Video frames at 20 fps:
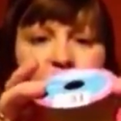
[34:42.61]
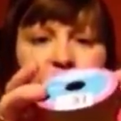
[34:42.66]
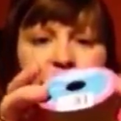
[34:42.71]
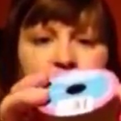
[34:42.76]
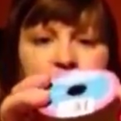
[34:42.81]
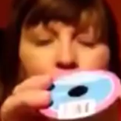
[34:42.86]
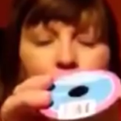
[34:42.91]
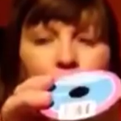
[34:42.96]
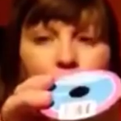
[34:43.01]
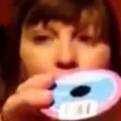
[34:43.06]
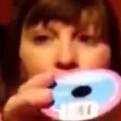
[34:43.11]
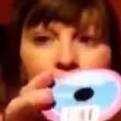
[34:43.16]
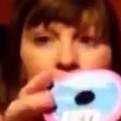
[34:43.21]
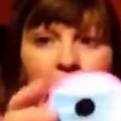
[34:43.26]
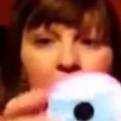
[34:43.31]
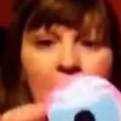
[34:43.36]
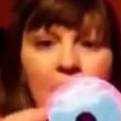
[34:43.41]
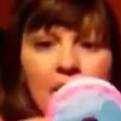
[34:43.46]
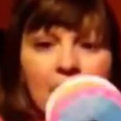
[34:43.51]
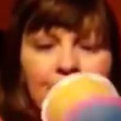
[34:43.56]
the
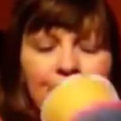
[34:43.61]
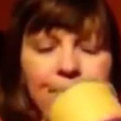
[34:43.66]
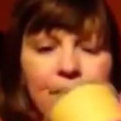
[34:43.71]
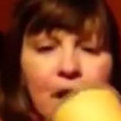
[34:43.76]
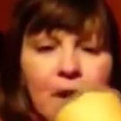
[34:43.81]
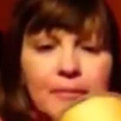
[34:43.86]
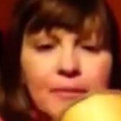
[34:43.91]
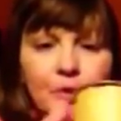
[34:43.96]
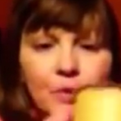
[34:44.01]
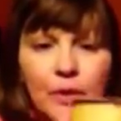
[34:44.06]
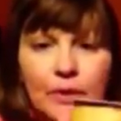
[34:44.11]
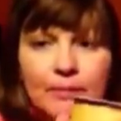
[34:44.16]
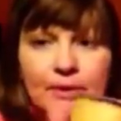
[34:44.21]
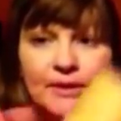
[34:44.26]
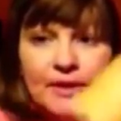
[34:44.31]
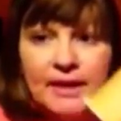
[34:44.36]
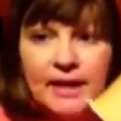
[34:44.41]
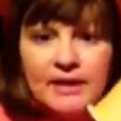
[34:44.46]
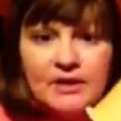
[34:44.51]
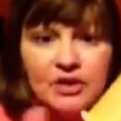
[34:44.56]
spool from the
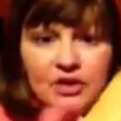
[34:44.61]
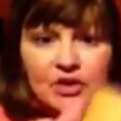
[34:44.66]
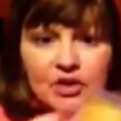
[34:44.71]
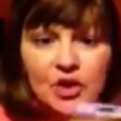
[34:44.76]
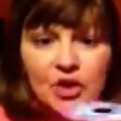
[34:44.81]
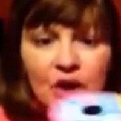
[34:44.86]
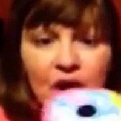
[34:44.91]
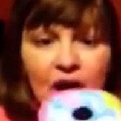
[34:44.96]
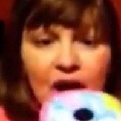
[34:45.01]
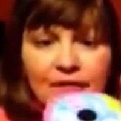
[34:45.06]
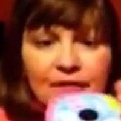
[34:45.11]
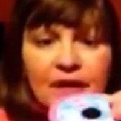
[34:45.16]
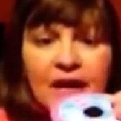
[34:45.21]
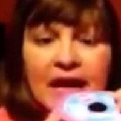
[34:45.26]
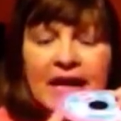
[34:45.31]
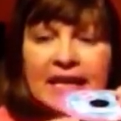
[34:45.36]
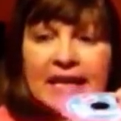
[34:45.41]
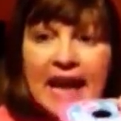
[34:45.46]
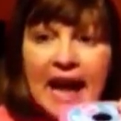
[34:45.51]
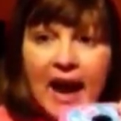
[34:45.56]
ribbon that I just took off.
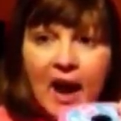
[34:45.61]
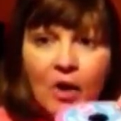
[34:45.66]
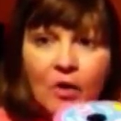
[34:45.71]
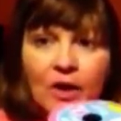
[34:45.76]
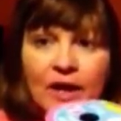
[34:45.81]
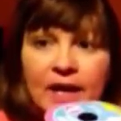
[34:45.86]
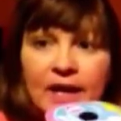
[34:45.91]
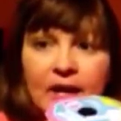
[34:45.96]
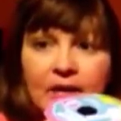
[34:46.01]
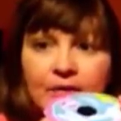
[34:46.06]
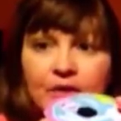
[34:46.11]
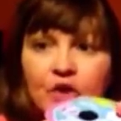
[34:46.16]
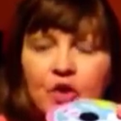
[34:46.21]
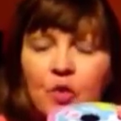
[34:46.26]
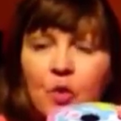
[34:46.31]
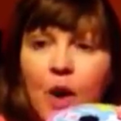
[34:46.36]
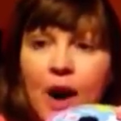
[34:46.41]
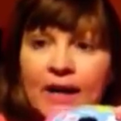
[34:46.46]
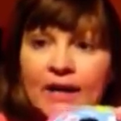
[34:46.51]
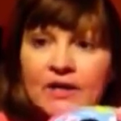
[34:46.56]
Now, if
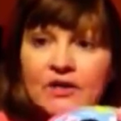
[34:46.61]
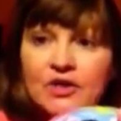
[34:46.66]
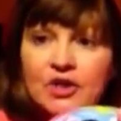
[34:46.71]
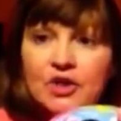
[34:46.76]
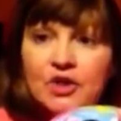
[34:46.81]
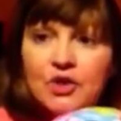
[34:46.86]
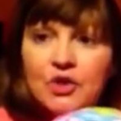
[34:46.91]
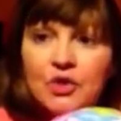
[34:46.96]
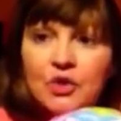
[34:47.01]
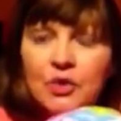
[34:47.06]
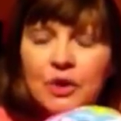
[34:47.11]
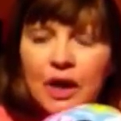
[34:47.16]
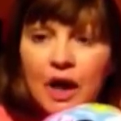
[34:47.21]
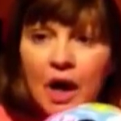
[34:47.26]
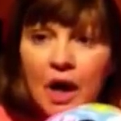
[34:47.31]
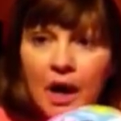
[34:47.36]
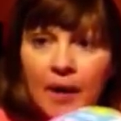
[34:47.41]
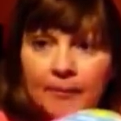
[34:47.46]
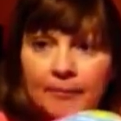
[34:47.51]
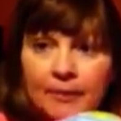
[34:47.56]
you wanted to do,
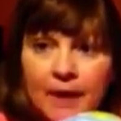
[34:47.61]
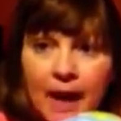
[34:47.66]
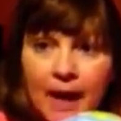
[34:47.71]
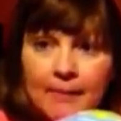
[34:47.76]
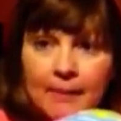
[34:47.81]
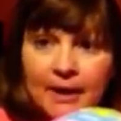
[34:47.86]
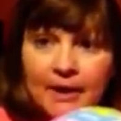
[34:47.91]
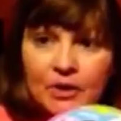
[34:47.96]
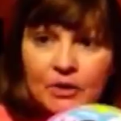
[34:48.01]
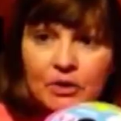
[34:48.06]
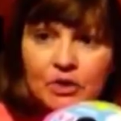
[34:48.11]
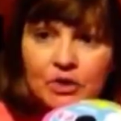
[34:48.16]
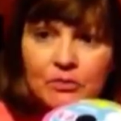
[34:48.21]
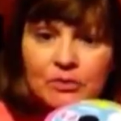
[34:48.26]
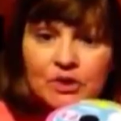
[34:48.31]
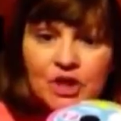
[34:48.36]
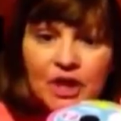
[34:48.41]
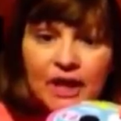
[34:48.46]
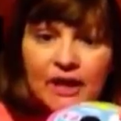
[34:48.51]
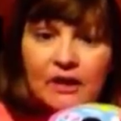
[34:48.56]
on my
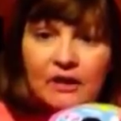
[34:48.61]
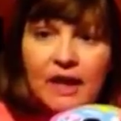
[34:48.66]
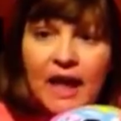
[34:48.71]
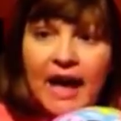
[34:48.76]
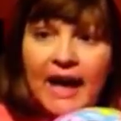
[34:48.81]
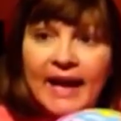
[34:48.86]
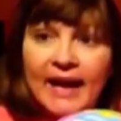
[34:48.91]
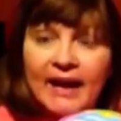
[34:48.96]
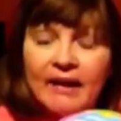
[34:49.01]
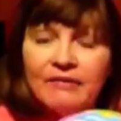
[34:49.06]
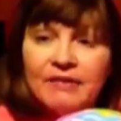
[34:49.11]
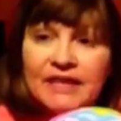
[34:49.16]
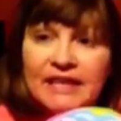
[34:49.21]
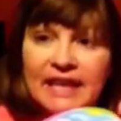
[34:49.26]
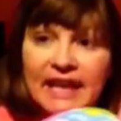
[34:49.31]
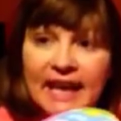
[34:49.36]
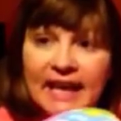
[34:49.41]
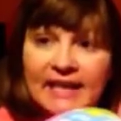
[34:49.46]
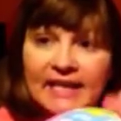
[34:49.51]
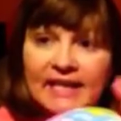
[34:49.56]
YouTube channel, I have the
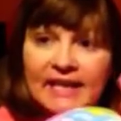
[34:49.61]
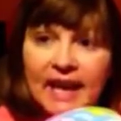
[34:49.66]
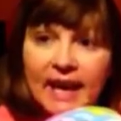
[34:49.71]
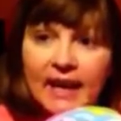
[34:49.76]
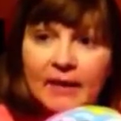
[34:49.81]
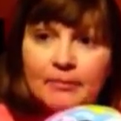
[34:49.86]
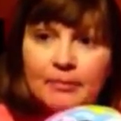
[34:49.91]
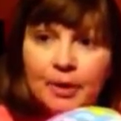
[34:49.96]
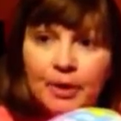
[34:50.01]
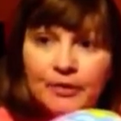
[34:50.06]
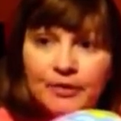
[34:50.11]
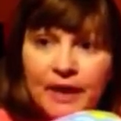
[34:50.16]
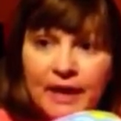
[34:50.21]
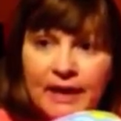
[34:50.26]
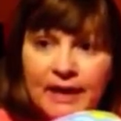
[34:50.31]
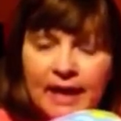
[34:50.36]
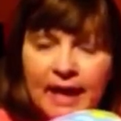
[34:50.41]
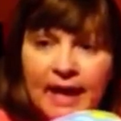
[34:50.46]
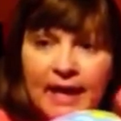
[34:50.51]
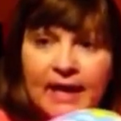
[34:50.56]
candy cane birthday
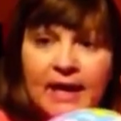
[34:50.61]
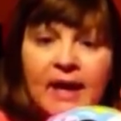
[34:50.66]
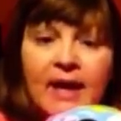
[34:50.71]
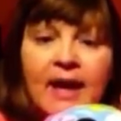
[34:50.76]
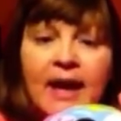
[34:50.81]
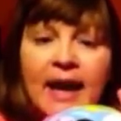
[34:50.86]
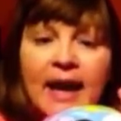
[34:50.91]
cake.